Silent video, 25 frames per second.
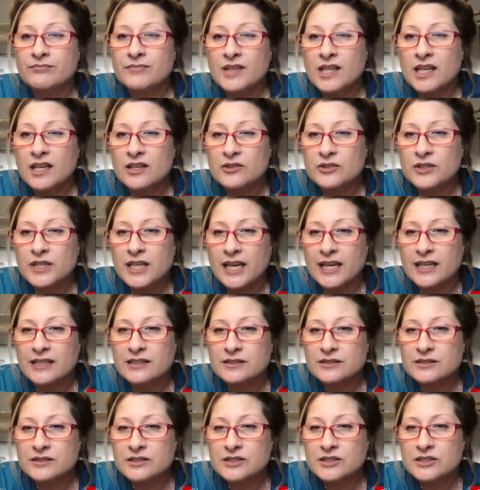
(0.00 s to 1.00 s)
Okay.
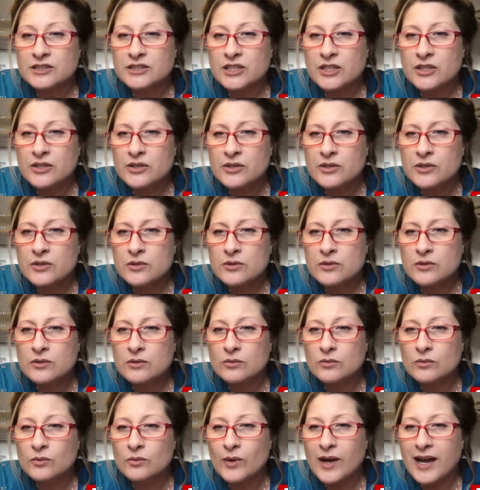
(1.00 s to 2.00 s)
So,
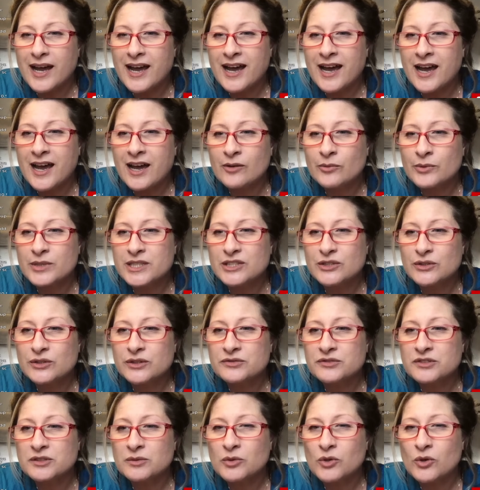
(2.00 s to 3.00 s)
wow, we do
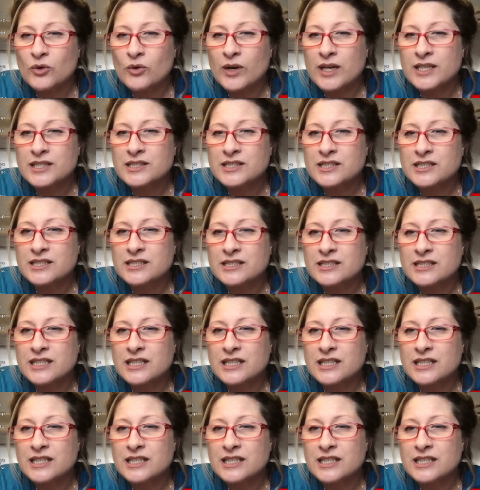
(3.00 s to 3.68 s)
have some questions.